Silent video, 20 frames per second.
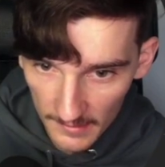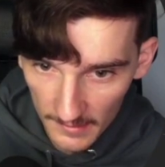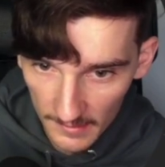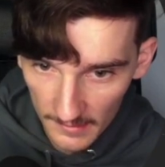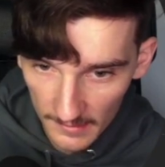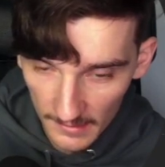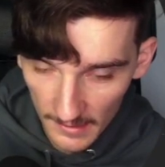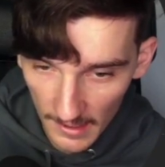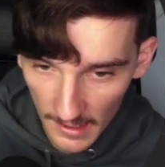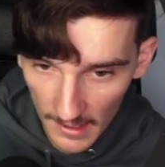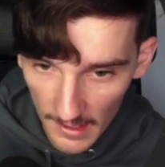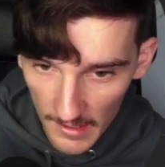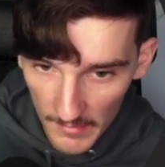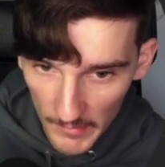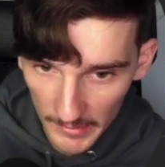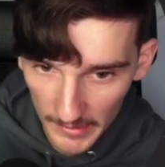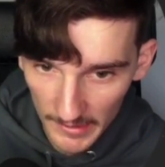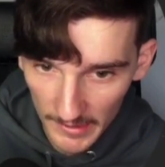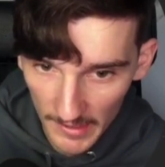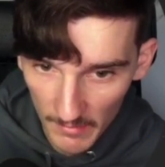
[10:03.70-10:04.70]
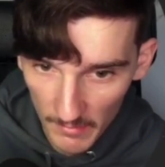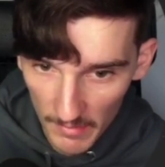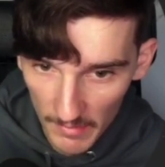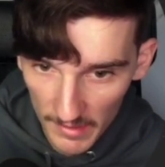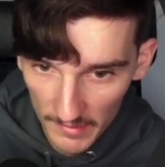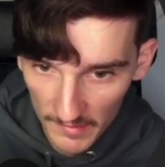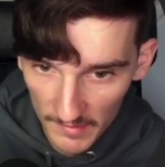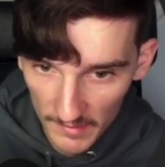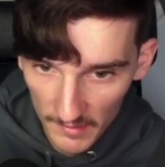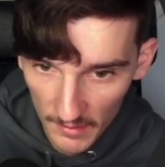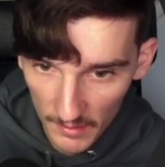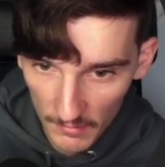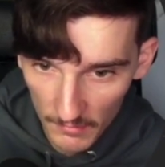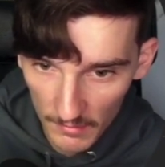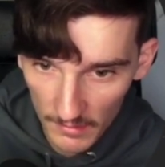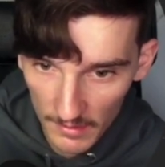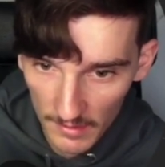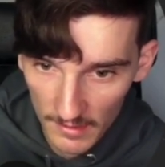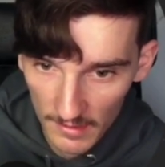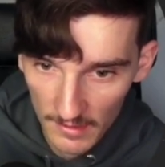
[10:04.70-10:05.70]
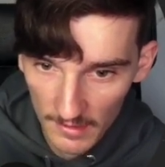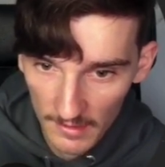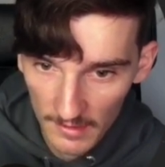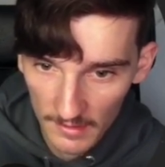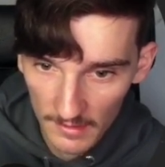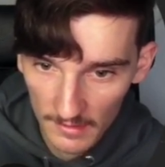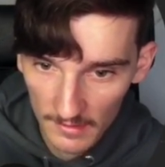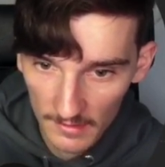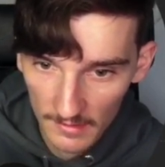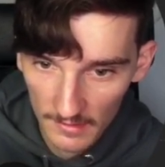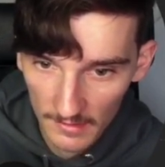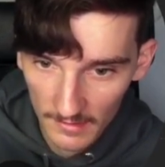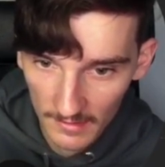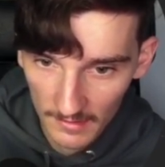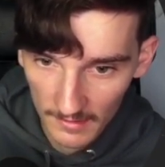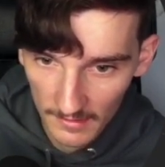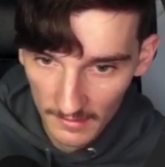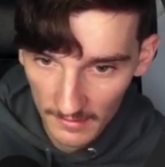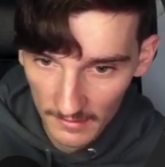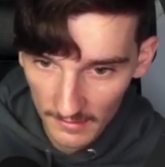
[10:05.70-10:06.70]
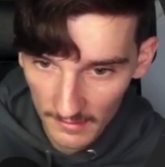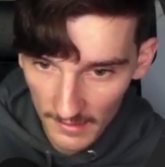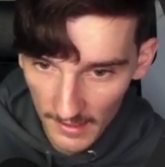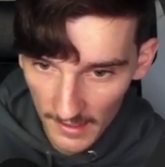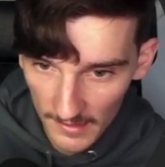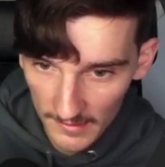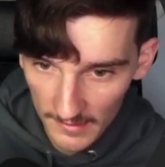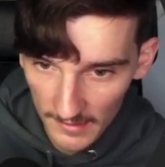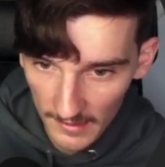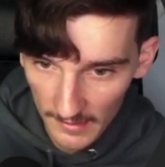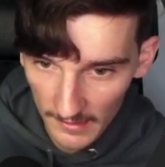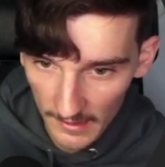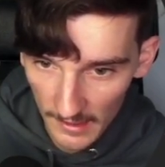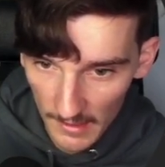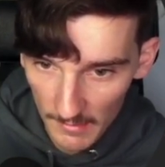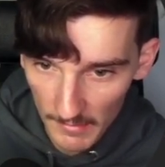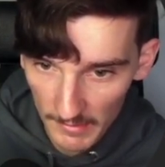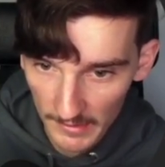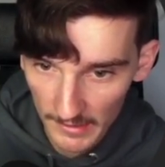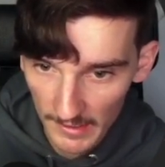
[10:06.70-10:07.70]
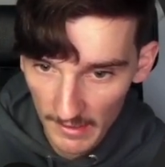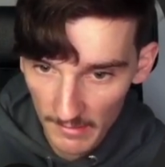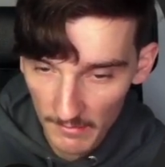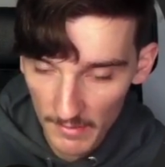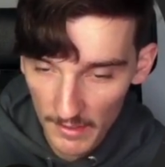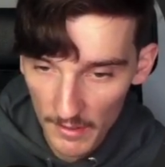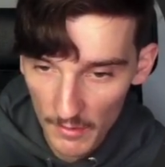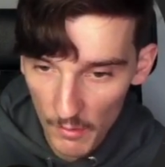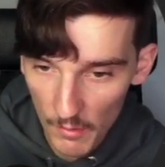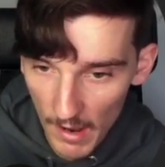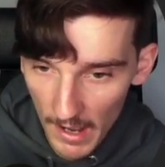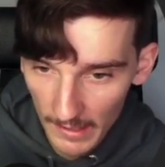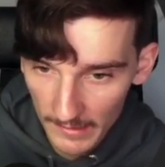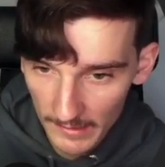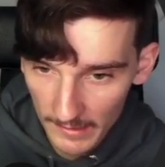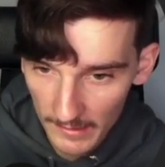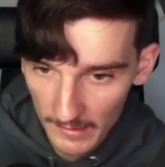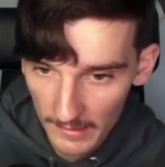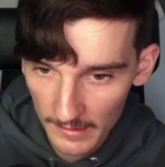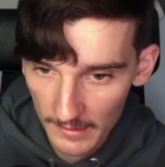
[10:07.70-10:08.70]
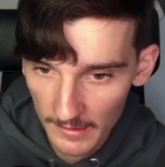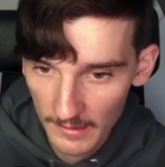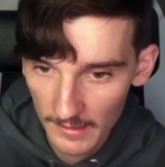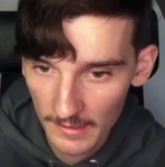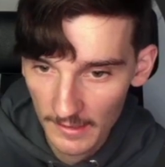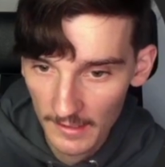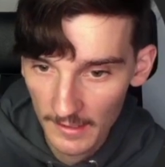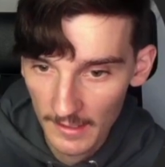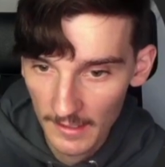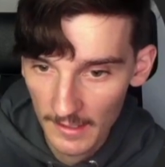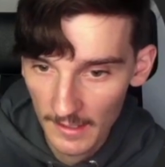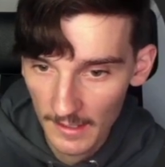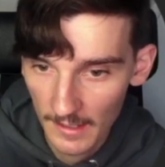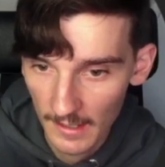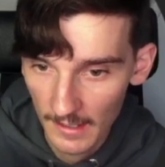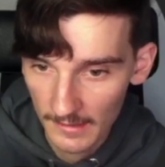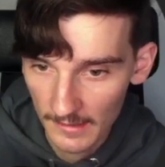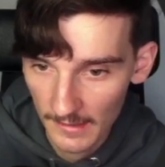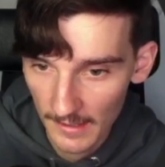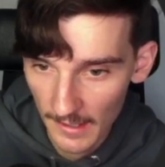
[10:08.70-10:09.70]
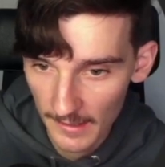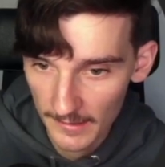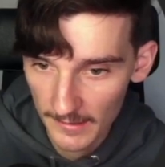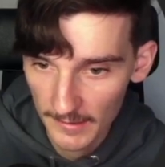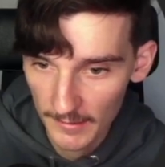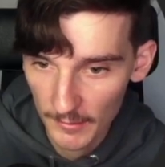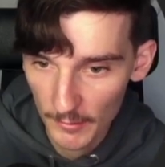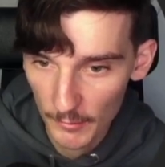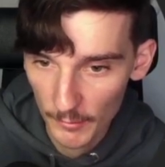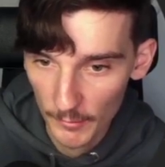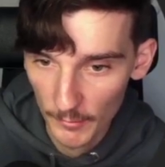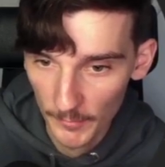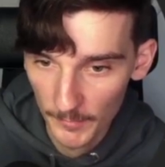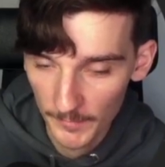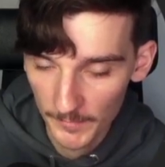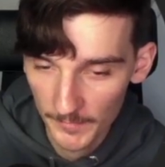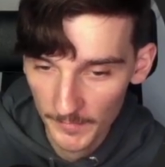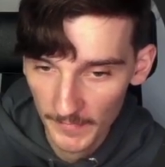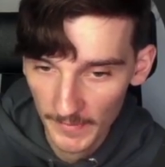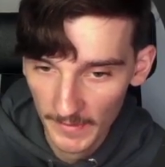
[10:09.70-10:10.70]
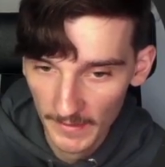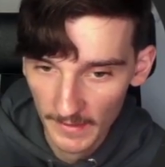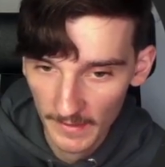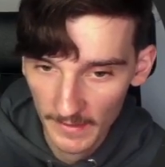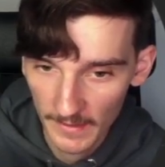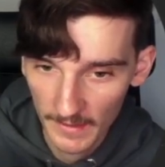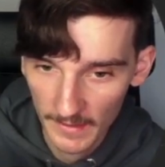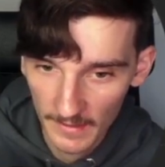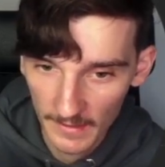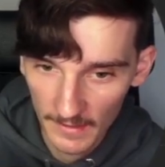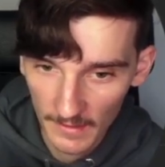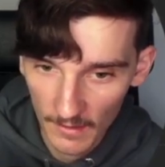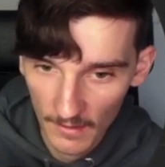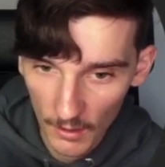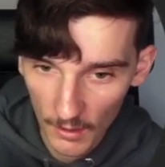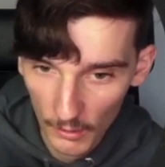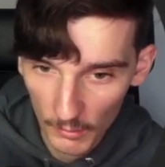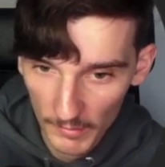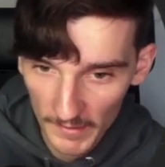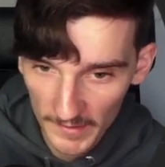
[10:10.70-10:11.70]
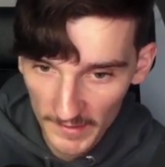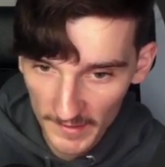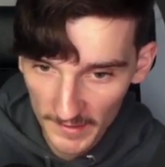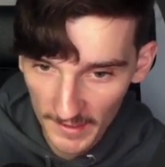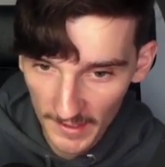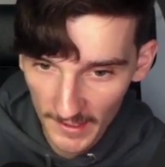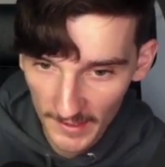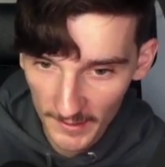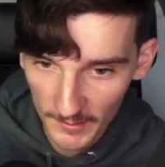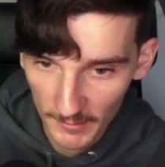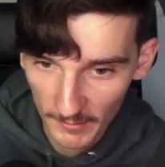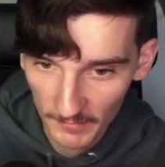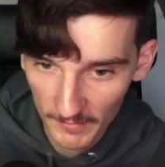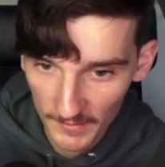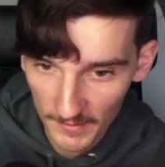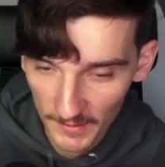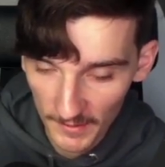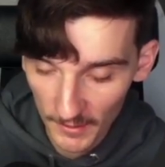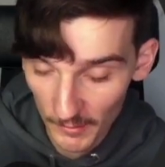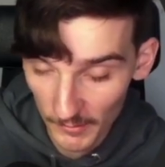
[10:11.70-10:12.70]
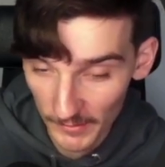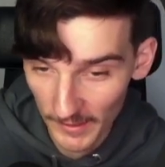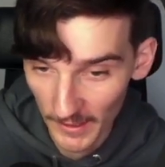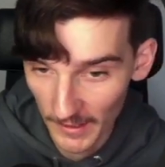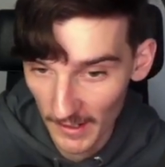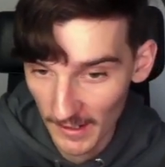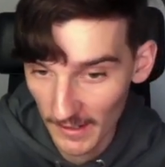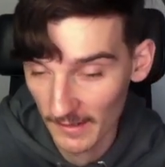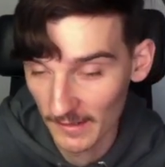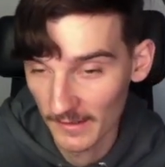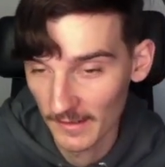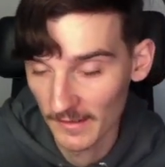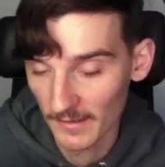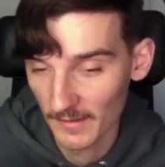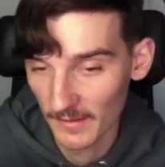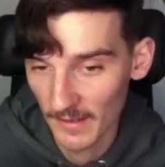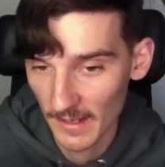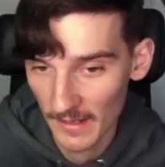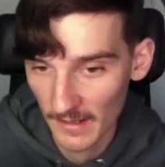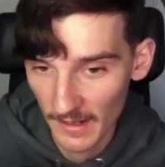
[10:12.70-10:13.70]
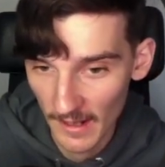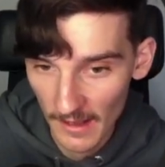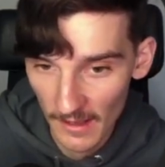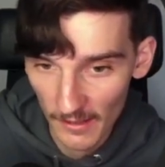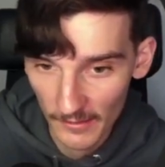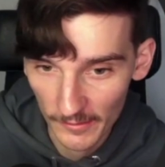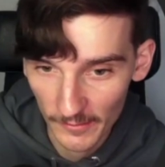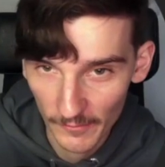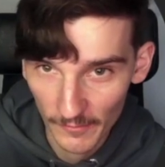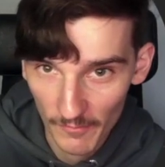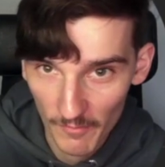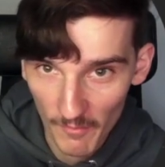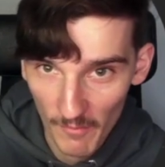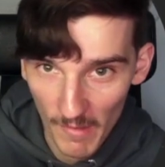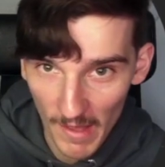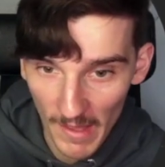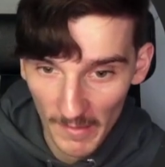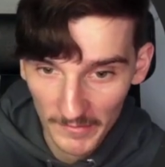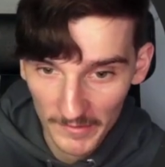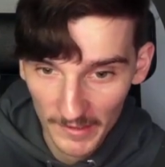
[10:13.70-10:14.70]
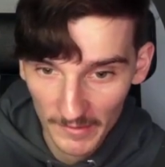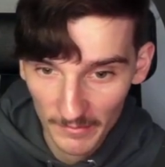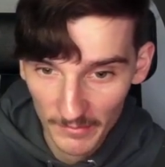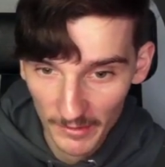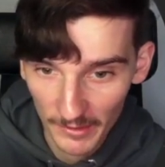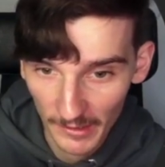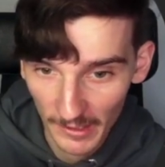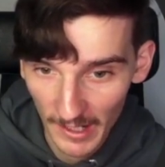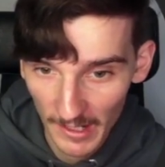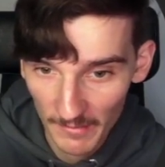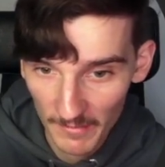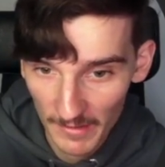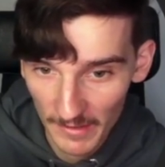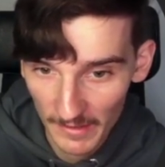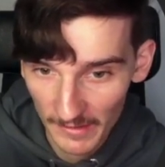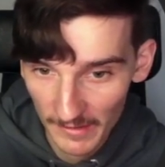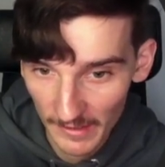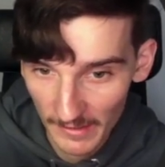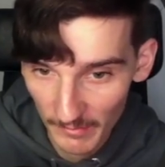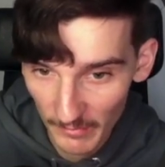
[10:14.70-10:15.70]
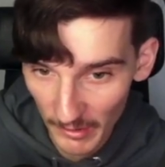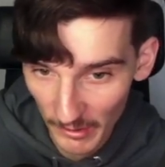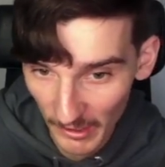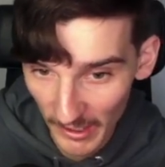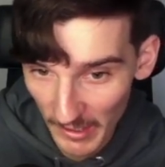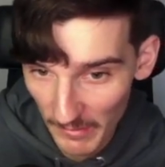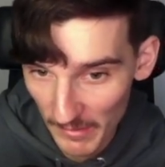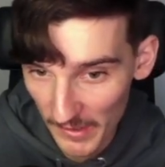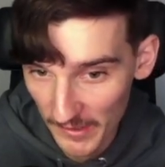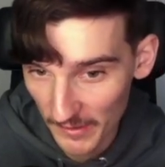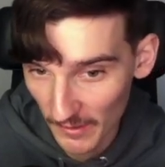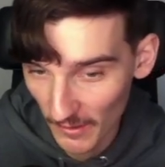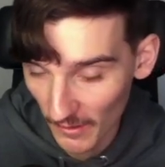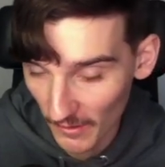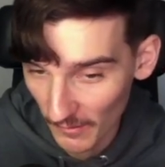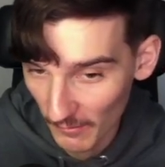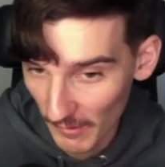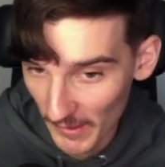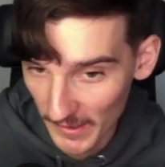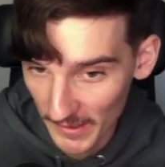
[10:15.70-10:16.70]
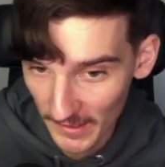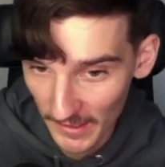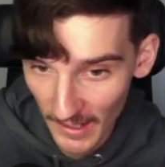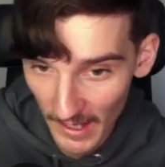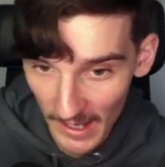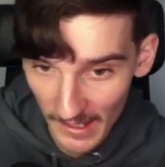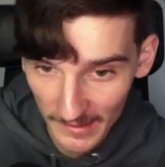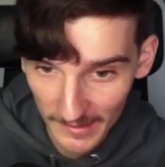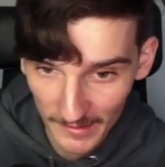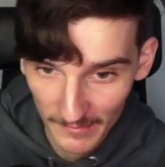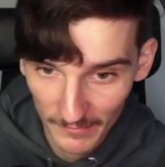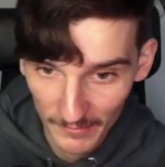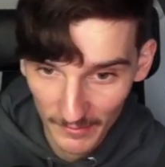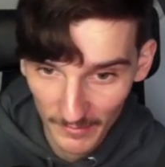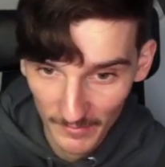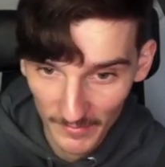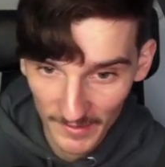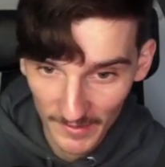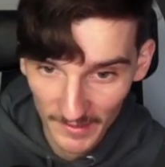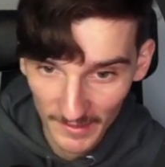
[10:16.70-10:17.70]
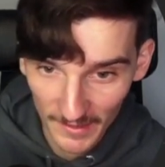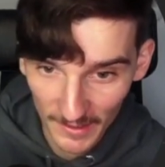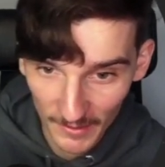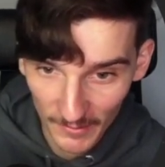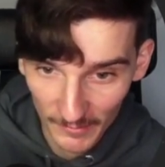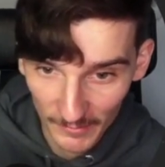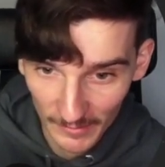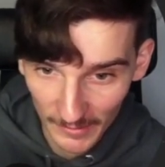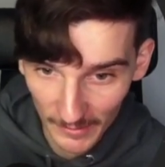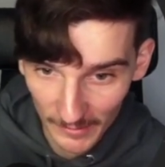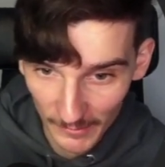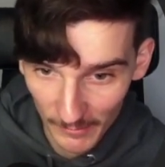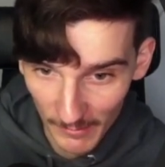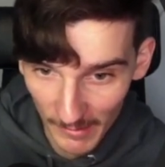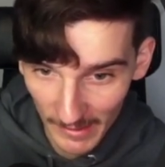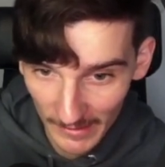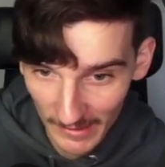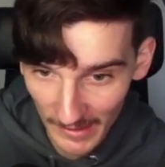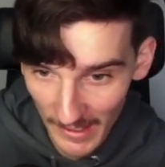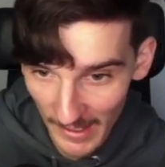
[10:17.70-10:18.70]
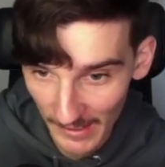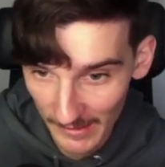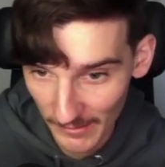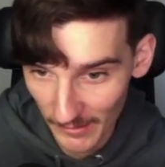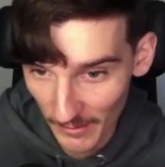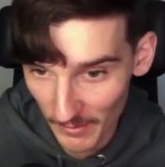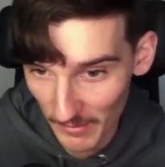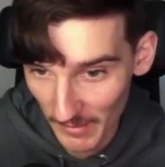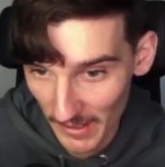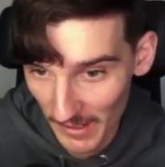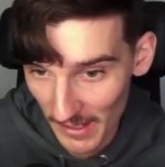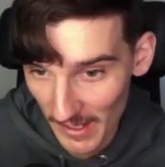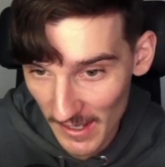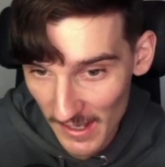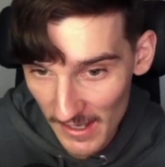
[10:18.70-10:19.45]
the element number 0, that's an element number 1, and that's 2. Always starts with 0. There are a lot of memes in programming that programmers always count from 0, not 1 like normal